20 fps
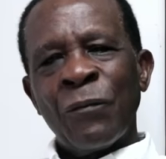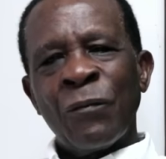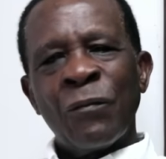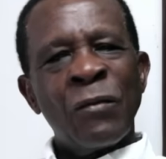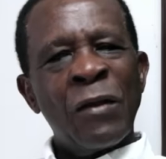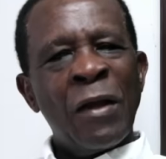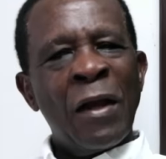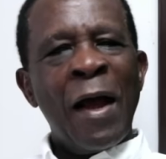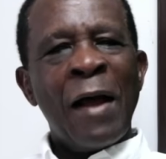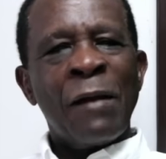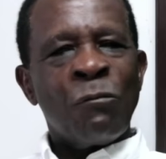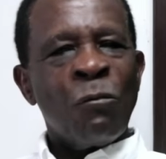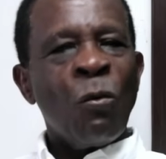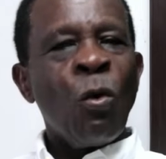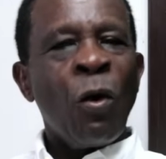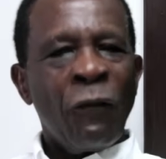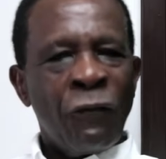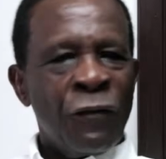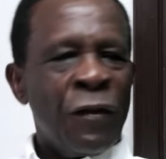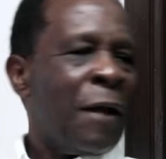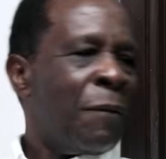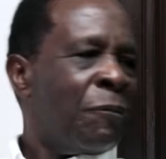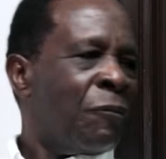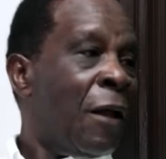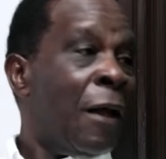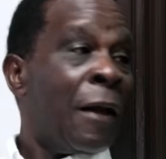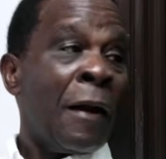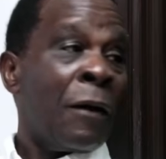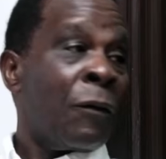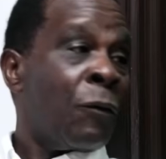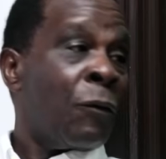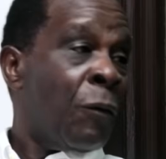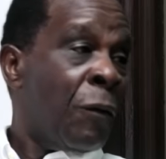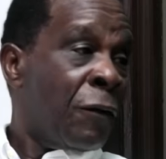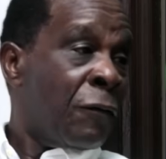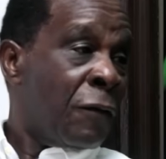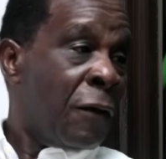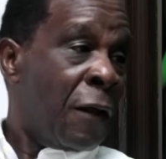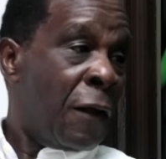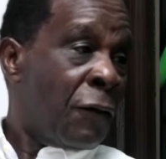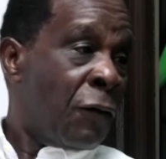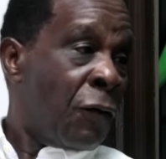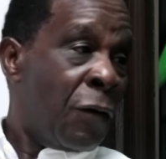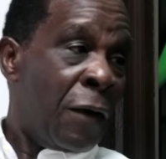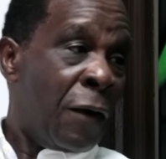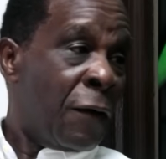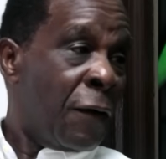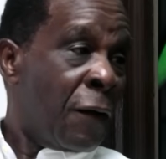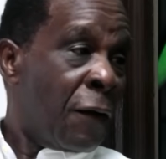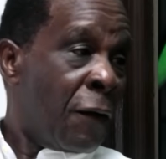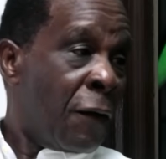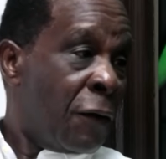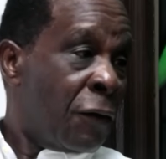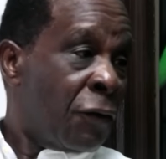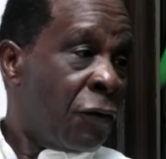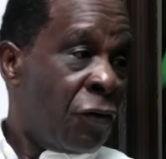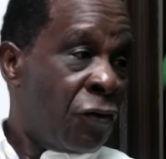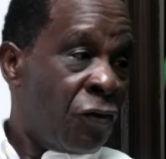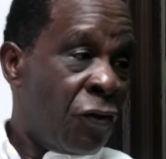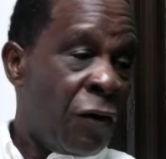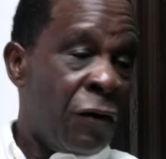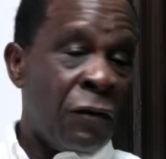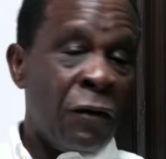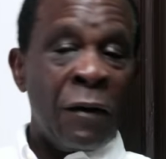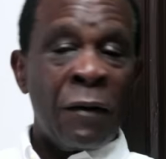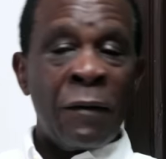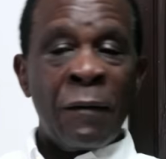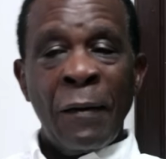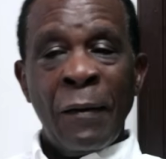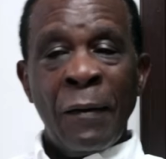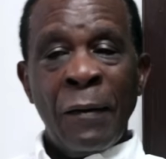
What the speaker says: They had more of them there than the Grenadian contingent, and